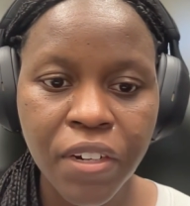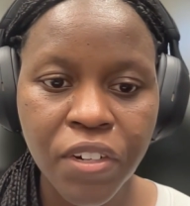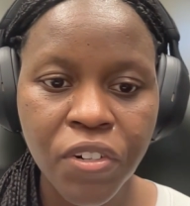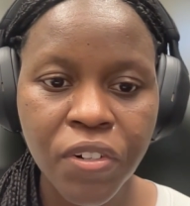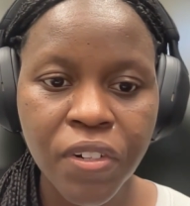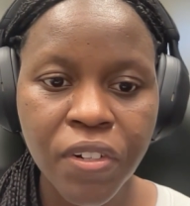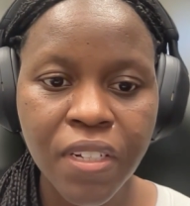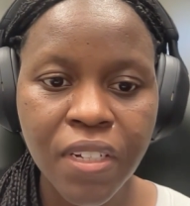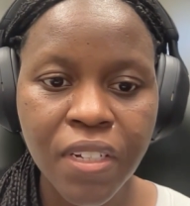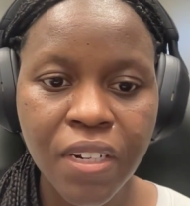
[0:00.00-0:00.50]

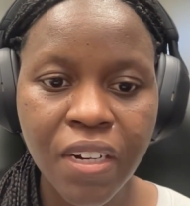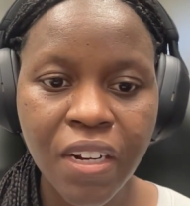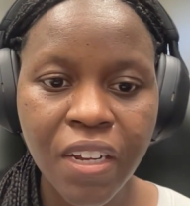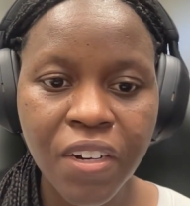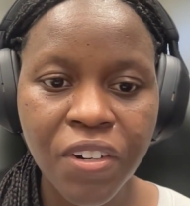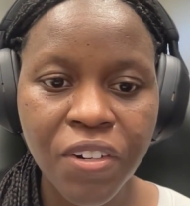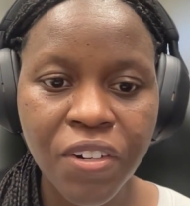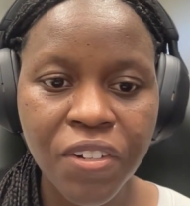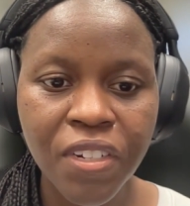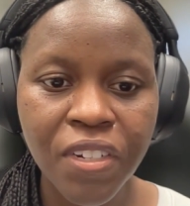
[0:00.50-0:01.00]
interested in
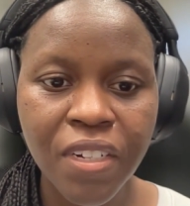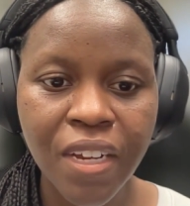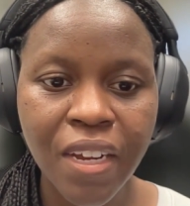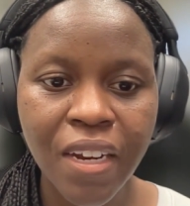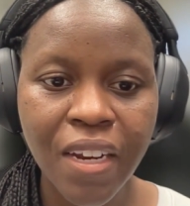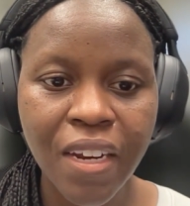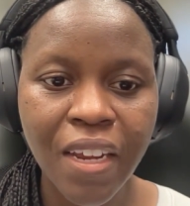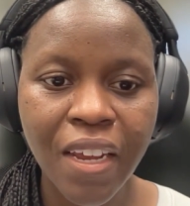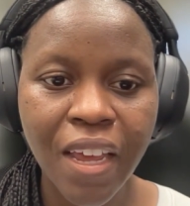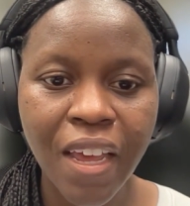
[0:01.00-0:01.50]

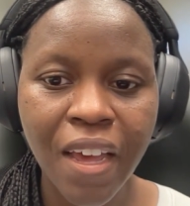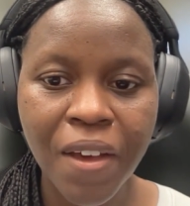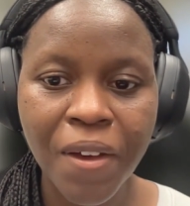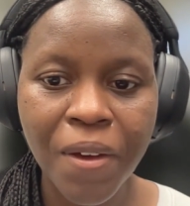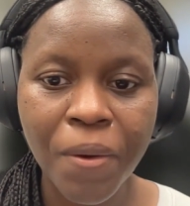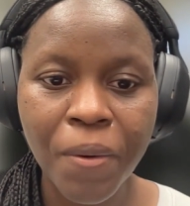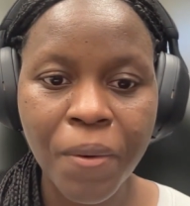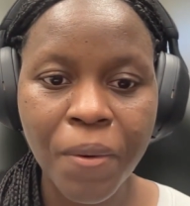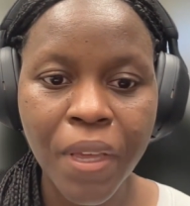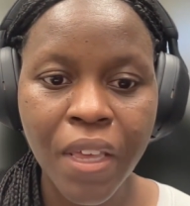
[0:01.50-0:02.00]
understanding
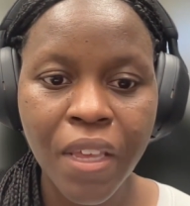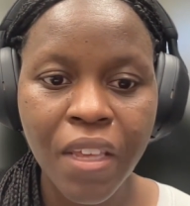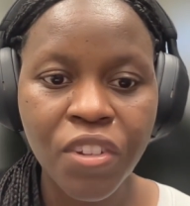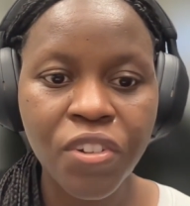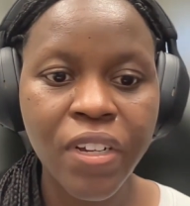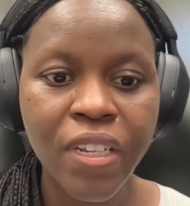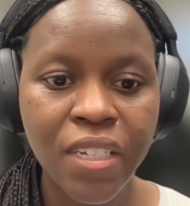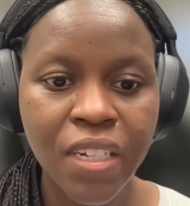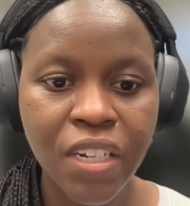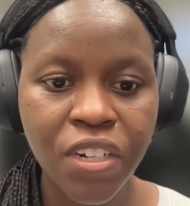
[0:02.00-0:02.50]
how the
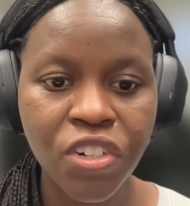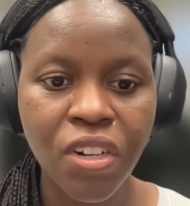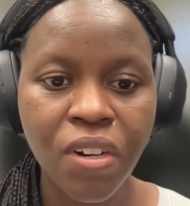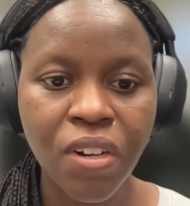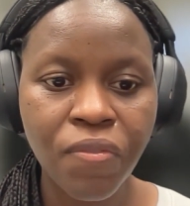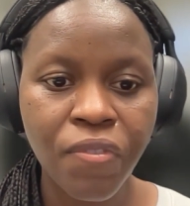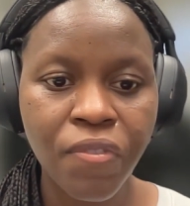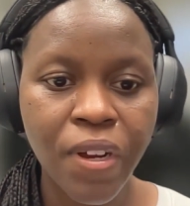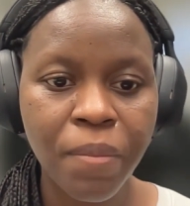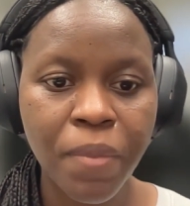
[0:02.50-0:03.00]

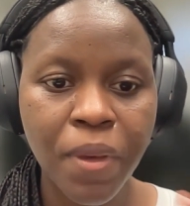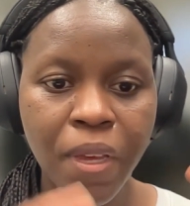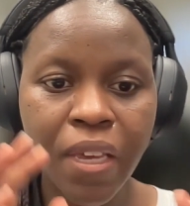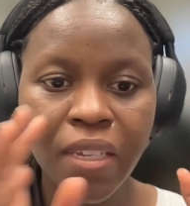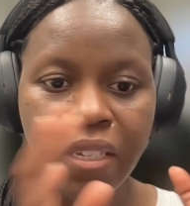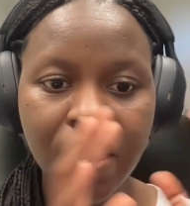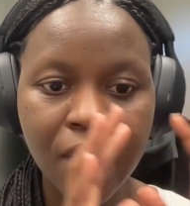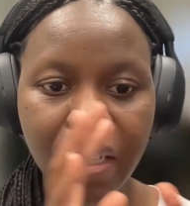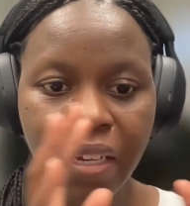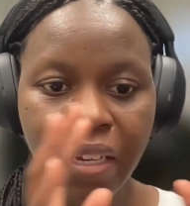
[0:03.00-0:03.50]
transition from
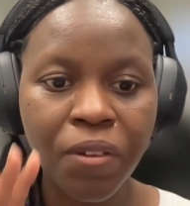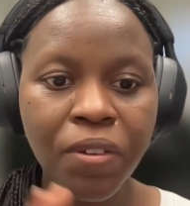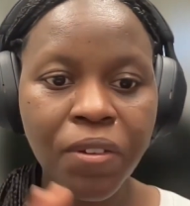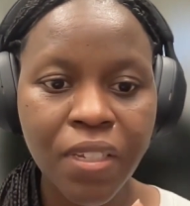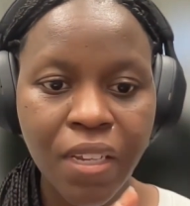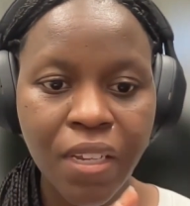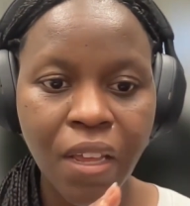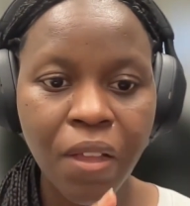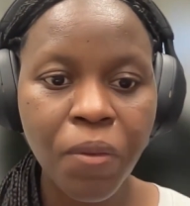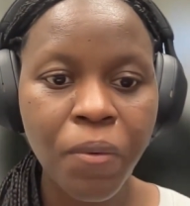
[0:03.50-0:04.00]
a single
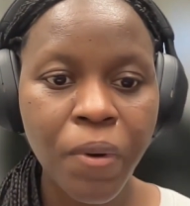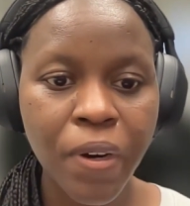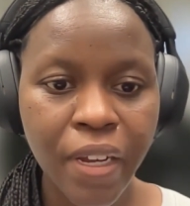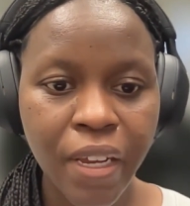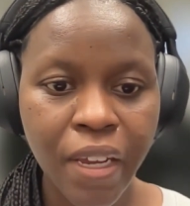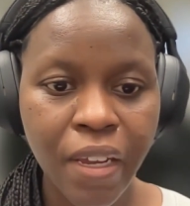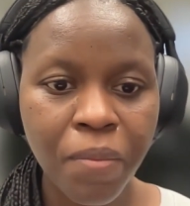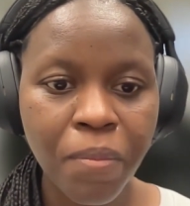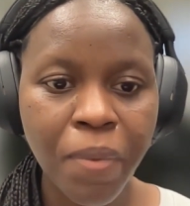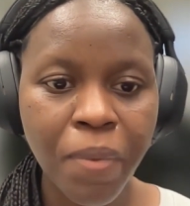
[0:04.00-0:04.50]
cell
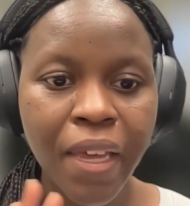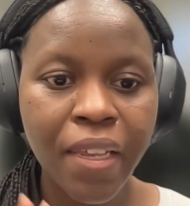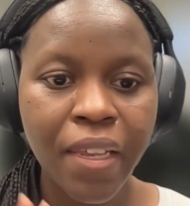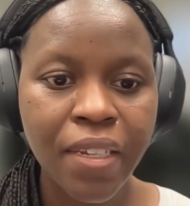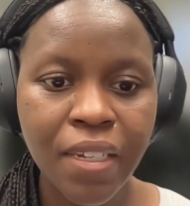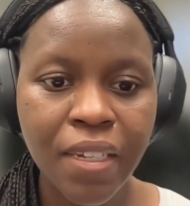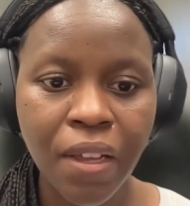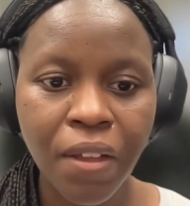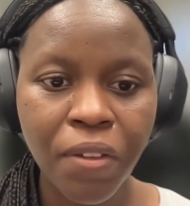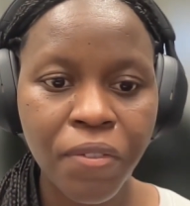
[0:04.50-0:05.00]
working by
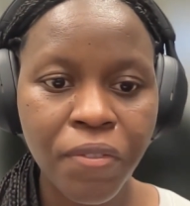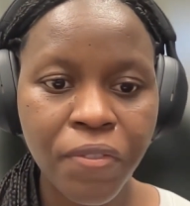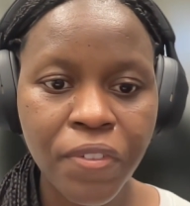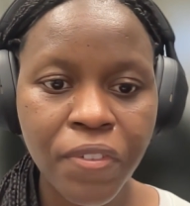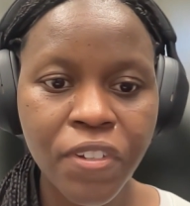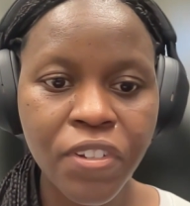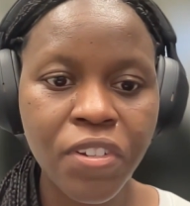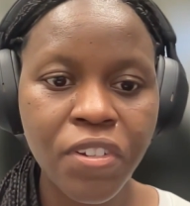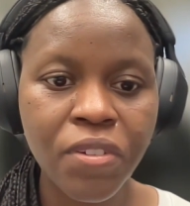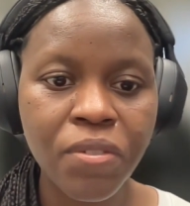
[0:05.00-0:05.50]
itself
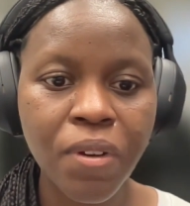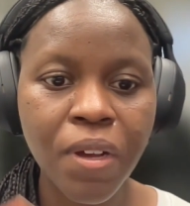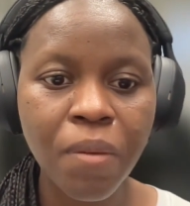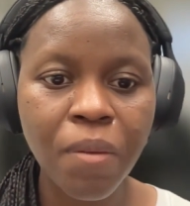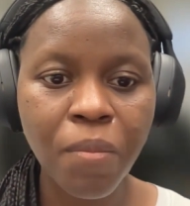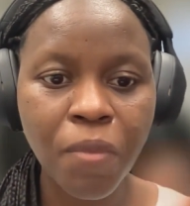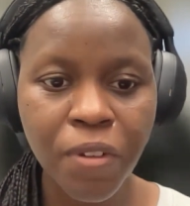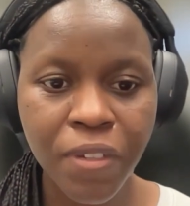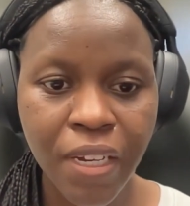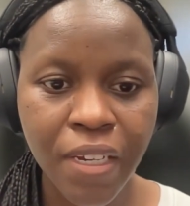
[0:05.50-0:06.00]
to a
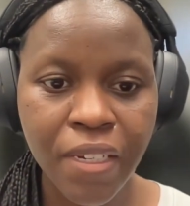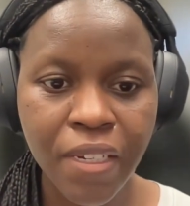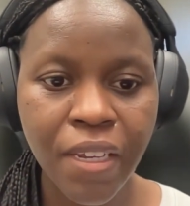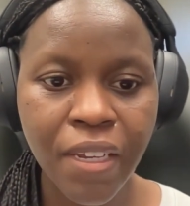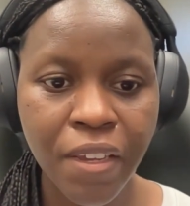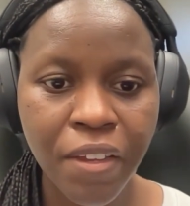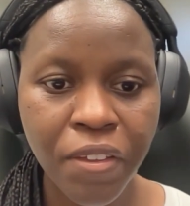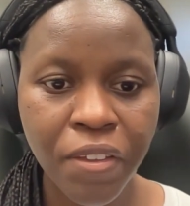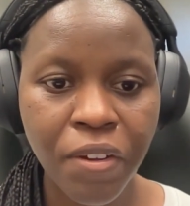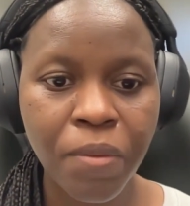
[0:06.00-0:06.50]

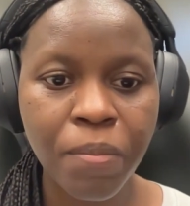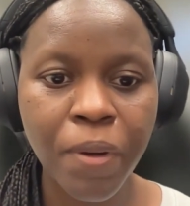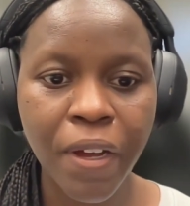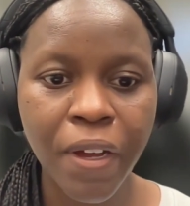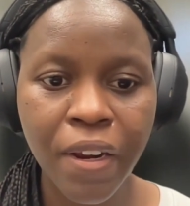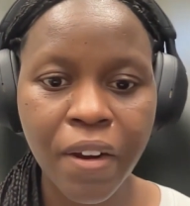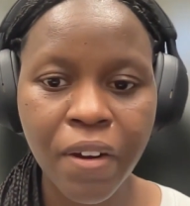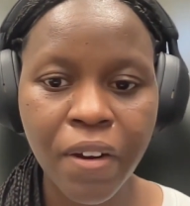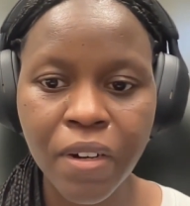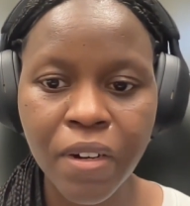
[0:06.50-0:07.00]
multicellular
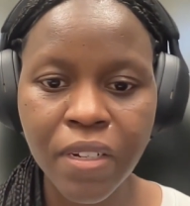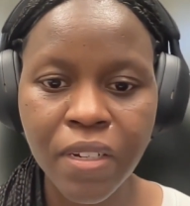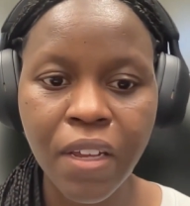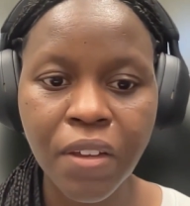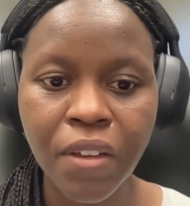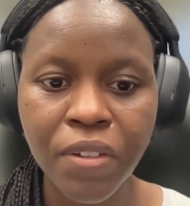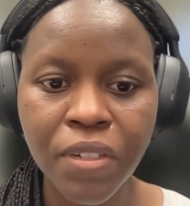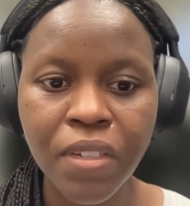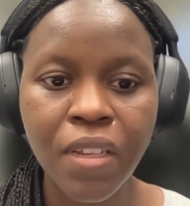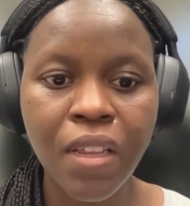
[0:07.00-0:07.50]
body or
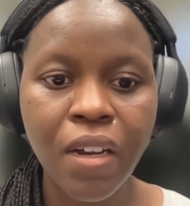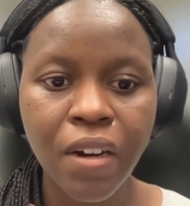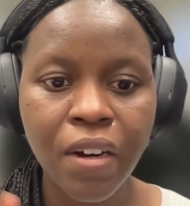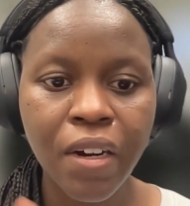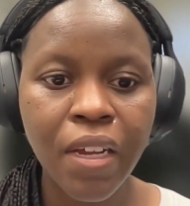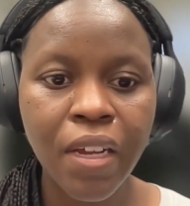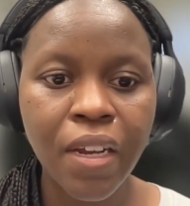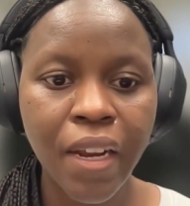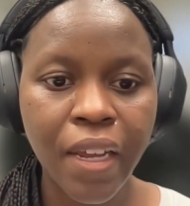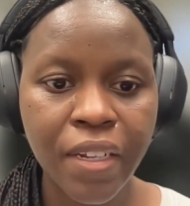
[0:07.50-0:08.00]
cells that
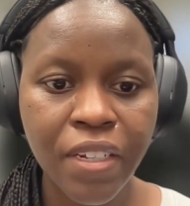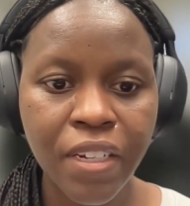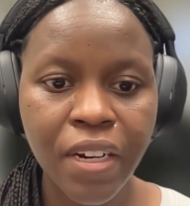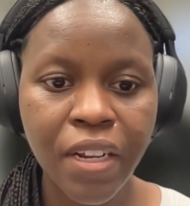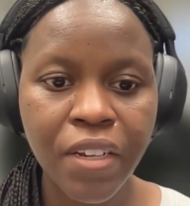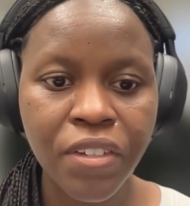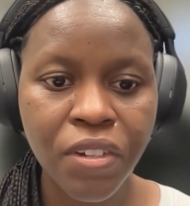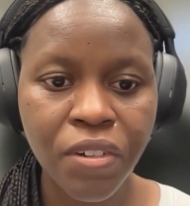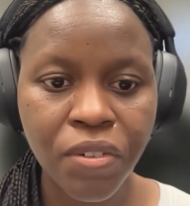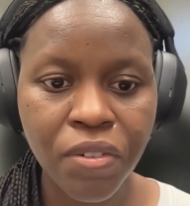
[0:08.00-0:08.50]
are connected
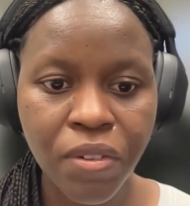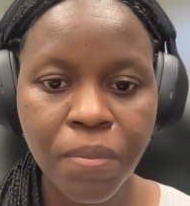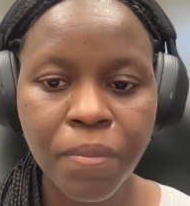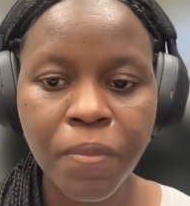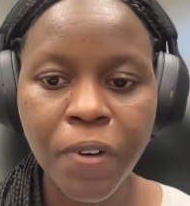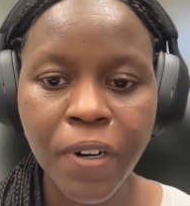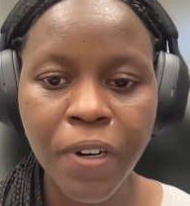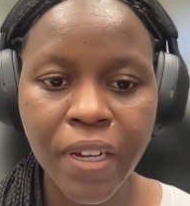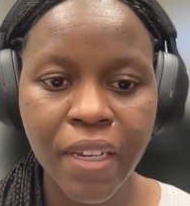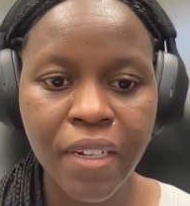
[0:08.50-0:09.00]
as a group
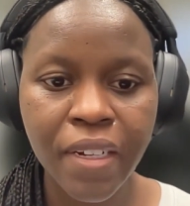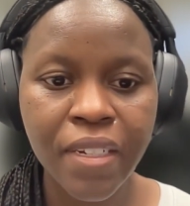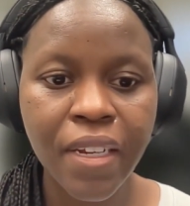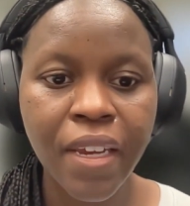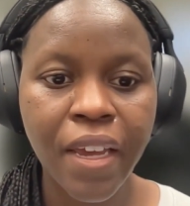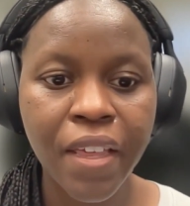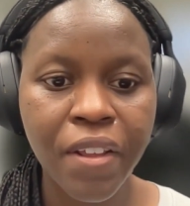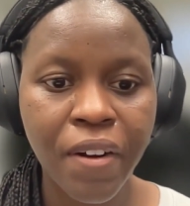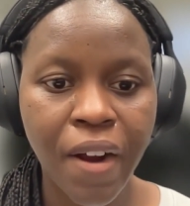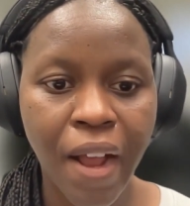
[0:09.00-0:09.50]
working
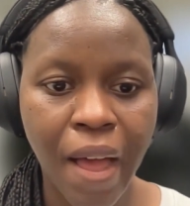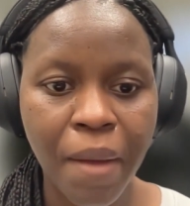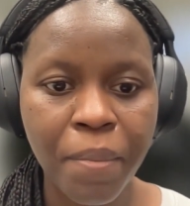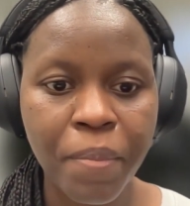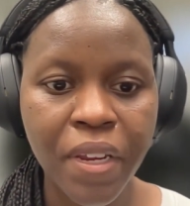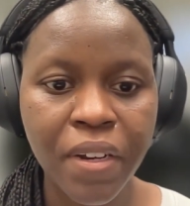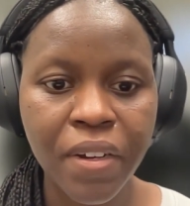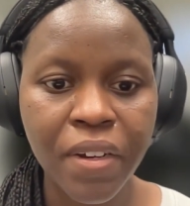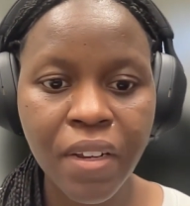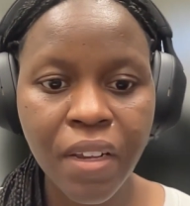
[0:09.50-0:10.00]
together
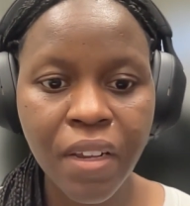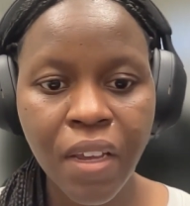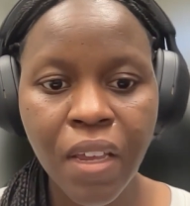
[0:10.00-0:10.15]
happened.